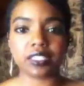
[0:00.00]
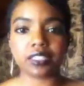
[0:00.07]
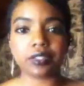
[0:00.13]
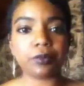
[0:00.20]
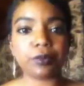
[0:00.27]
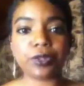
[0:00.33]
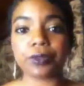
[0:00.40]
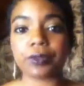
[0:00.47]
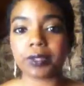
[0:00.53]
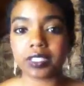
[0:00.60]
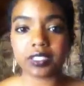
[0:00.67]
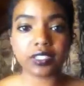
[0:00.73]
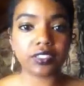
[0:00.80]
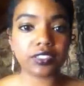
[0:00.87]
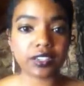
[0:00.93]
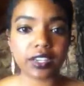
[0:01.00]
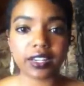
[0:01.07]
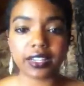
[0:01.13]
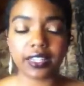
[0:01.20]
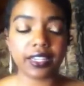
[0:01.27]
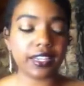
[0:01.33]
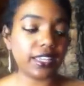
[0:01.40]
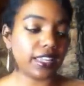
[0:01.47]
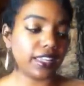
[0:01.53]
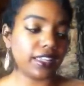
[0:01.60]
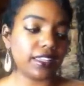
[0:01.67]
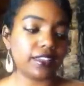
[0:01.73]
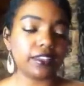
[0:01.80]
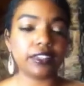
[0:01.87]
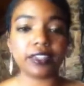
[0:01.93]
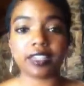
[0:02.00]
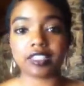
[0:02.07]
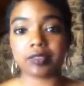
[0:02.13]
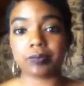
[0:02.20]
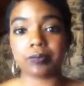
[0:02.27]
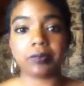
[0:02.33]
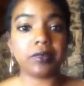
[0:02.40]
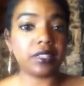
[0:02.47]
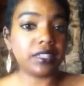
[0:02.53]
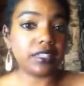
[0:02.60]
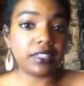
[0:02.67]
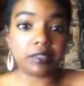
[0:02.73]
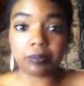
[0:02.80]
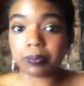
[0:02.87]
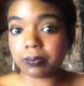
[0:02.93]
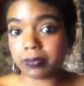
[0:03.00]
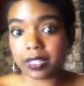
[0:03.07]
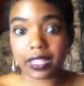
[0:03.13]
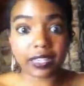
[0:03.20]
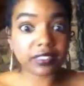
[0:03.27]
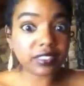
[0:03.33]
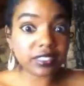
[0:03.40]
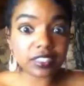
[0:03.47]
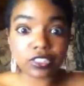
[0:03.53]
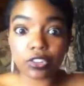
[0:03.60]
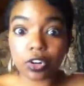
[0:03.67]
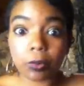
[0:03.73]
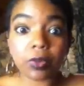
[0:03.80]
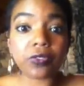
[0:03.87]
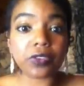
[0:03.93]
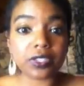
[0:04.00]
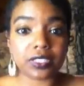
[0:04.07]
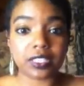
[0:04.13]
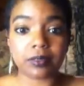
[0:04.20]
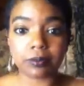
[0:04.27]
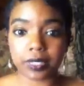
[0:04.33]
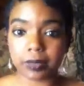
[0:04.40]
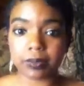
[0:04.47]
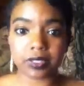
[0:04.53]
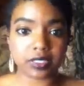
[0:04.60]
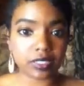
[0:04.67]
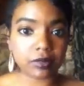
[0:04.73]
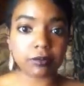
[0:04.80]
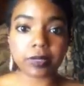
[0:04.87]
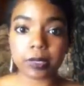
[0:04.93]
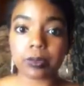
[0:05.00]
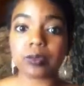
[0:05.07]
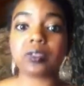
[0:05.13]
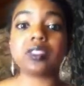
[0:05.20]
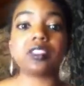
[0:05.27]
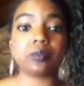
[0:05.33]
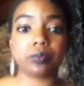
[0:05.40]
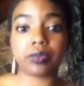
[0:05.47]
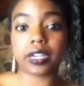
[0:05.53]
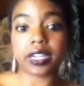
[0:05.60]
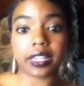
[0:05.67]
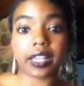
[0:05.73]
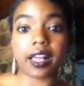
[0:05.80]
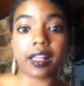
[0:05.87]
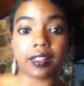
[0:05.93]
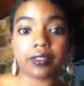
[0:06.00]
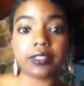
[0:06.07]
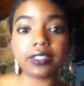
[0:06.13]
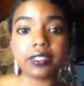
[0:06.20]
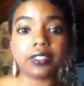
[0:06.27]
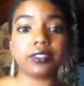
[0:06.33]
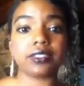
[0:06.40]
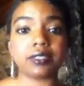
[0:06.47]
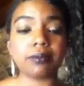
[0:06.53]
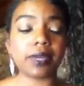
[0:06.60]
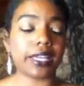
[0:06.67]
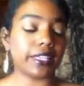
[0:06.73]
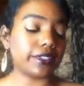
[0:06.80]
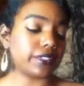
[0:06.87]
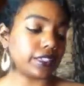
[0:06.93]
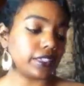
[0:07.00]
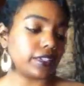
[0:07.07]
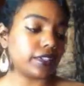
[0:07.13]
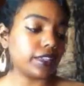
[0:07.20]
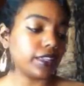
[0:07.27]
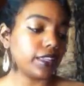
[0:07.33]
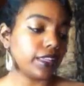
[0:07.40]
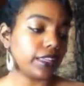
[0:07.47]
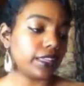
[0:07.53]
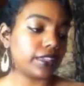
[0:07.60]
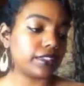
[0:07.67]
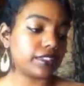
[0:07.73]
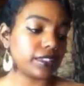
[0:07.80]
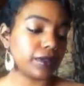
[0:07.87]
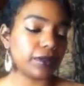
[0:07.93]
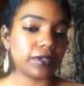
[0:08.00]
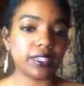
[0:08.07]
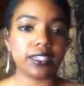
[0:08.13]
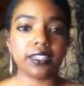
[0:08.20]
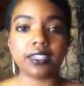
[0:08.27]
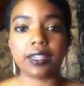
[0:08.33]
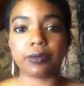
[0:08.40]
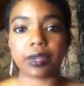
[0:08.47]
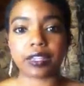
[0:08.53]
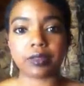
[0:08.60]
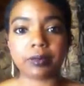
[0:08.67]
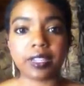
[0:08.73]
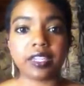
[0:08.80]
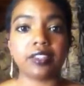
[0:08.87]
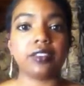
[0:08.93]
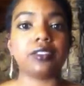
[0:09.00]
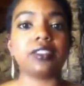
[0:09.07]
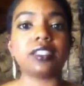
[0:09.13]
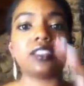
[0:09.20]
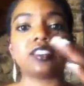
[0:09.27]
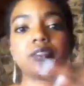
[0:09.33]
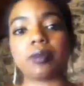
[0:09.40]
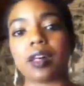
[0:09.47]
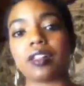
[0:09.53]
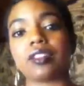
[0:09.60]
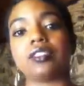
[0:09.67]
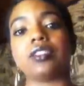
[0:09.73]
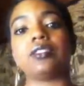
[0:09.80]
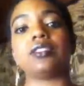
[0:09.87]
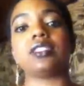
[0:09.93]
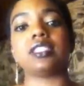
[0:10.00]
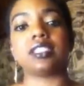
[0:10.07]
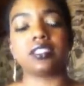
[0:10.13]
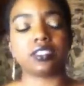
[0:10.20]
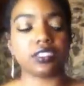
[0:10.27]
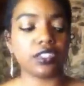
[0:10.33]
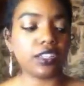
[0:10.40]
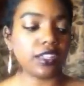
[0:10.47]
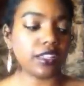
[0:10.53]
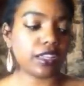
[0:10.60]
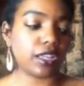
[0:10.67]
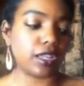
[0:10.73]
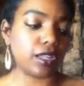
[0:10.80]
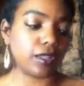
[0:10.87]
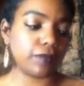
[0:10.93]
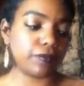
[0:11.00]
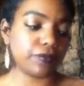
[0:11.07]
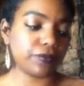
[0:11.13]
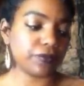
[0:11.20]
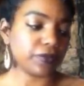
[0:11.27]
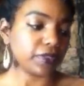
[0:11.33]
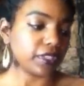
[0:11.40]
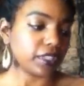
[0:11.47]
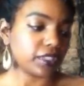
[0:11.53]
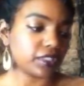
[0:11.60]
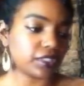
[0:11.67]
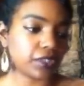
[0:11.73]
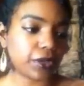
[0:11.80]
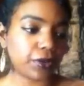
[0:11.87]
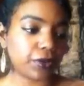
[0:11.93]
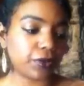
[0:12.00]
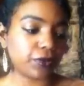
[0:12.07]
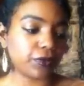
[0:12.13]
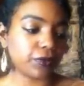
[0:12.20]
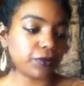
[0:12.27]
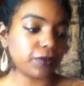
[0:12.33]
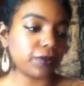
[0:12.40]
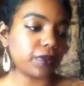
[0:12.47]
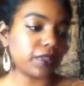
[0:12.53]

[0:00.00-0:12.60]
did a little more research on it, and, you know, that's it, actually it's normal for some people. Some people will just break out using biotin. And so it, they recommended using a smaller dosage. Um, so